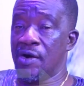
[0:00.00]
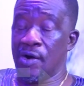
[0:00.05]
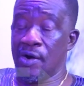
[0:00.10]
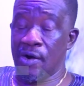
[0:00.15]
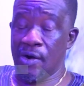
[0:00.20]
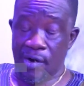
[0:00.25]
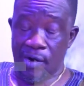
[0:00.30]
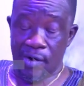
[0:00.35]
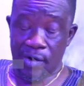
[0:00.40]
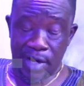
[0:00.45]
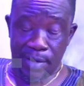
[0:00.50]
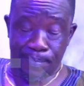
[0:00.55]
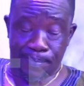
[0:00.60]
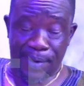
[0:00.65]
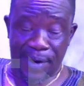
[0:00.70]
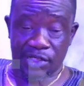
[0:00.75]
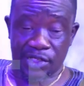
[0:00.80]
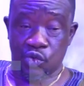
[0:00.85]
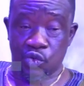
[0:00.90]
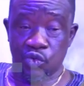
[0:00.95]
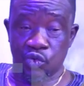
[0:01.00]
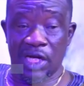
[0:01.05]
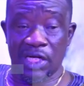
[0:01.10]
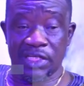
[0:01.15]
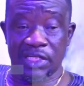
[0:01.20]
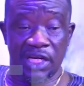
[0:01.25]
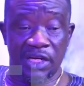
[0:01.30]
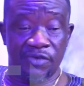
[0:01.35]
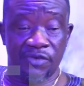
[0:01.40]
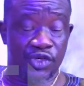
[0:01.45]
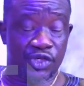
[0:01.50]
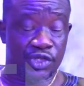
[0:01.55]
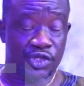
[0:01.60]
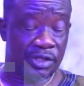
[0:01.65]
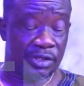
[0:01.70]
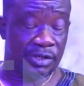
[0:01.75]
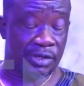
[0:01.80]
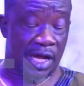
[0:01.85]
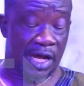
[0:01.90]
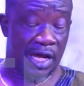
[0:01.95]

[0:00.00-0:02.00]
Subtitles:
on a particular television